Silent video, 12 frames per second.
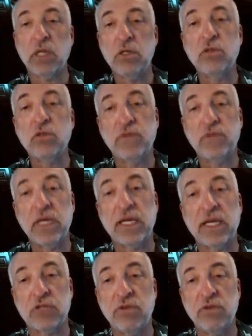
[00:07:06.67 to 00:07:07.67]
that we can use
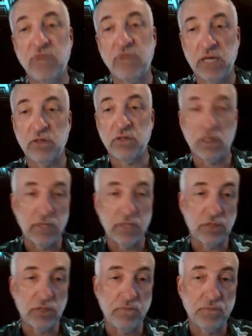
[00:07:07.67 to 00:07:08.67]
for that extreme value
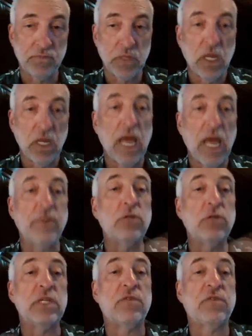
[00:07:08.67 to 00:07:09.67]
that I'll mention.
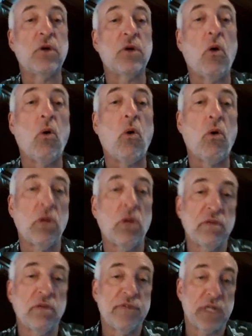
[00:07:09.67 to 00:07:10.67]
And we do this for
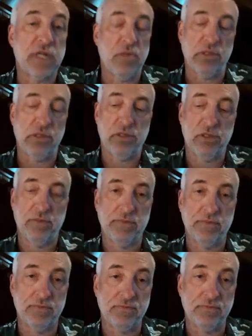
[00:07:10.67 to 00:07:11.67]
all
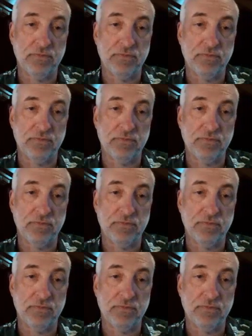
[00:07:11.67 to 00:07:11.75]
variables.